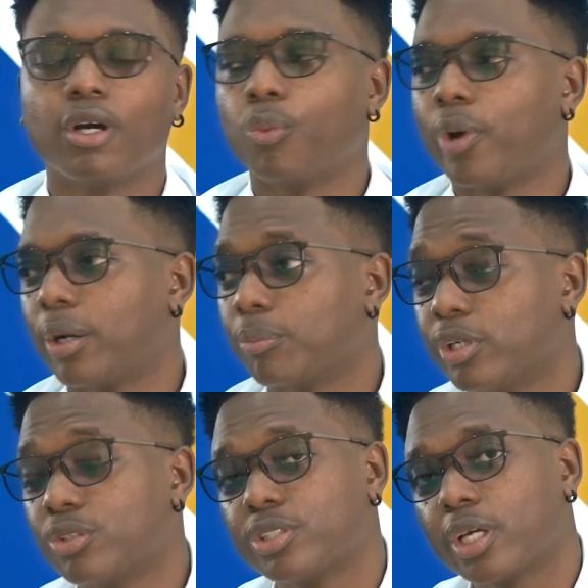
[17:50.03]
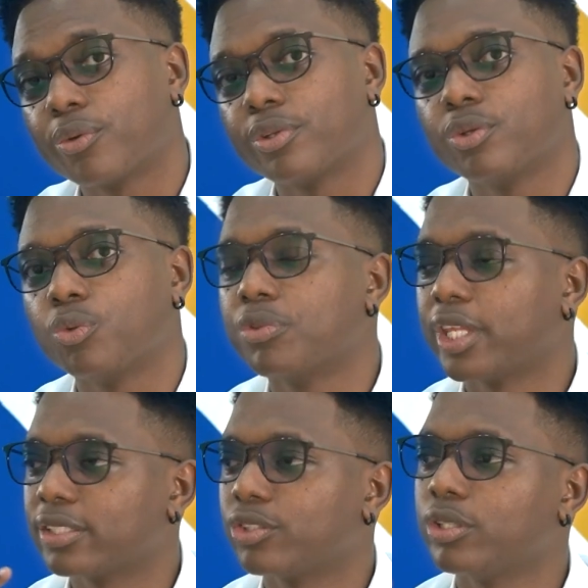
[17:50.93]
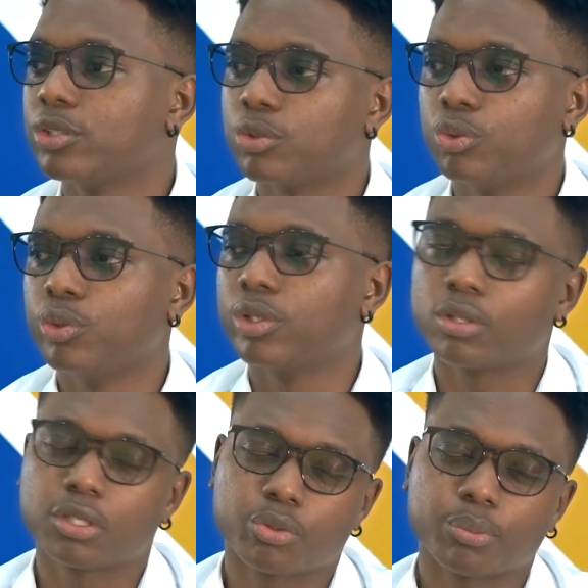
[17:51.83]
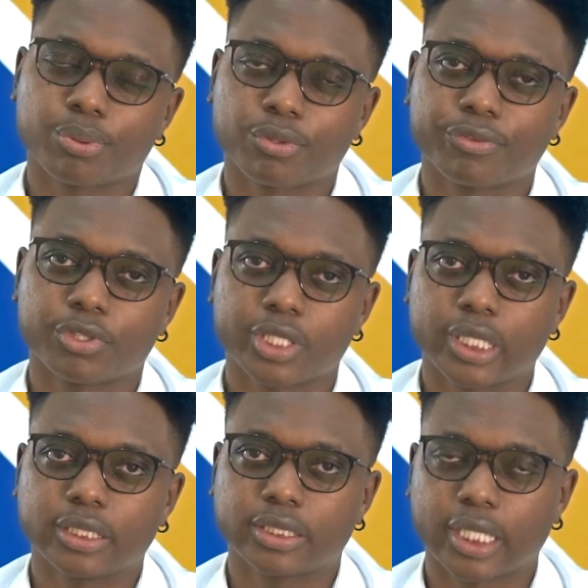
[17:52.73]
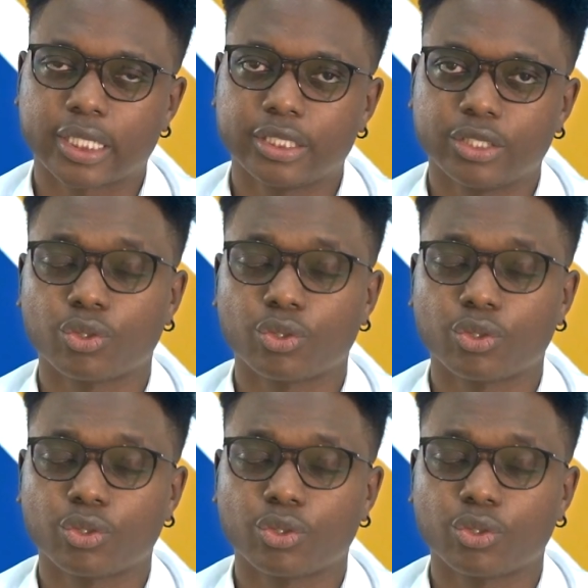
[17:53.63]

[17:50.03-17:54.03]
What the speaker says: where I'm going to share with you things you need to do in order to improve your trading strategy.